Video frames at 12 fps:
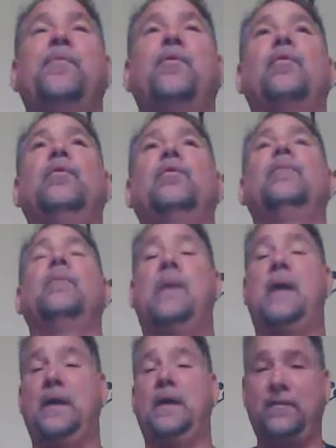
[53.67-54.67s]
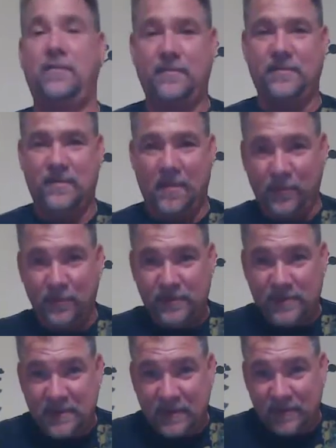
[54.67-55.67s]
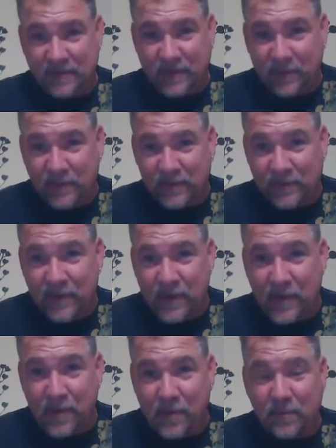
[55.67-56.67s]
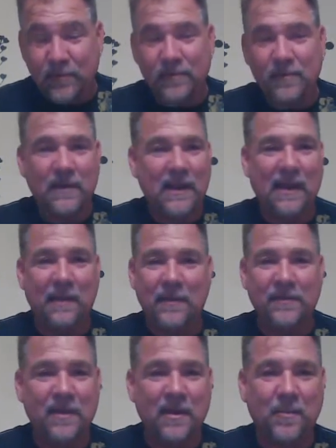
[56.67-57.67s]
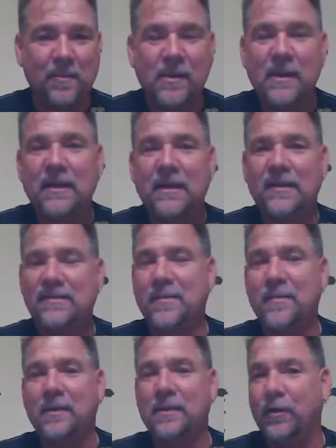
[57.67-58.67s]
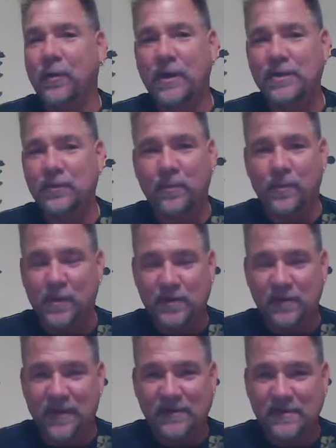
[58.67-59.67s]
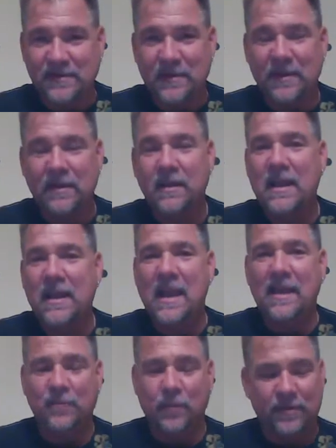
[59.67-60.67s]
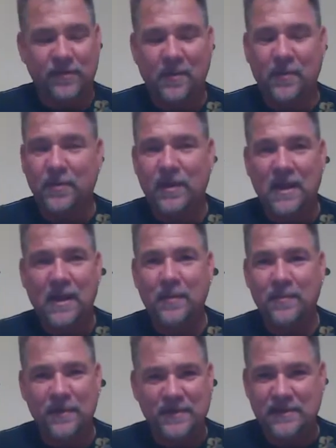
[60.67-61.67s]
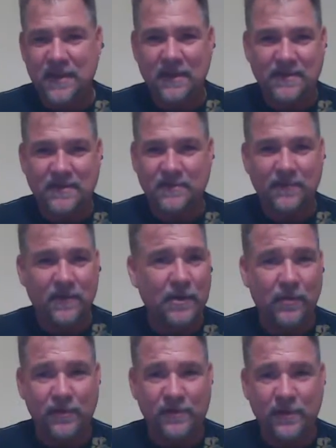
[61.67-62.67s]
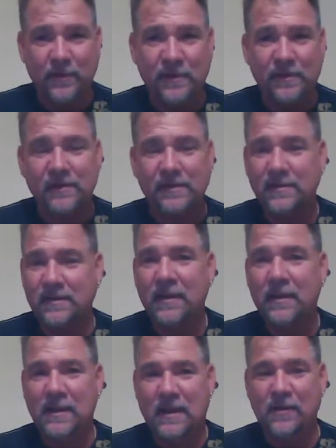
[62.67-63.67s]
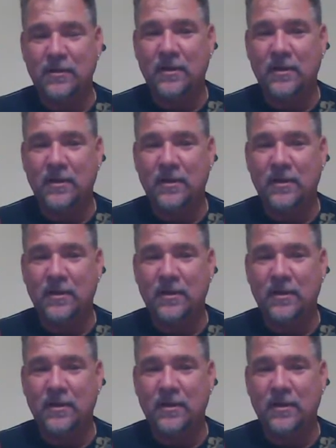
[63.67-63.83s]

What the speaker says: through my Summer Success Series videos. I messed that up. It's some alliteration with a bunch of S's in it. It has to do with Summertime, Success, Video Series, and you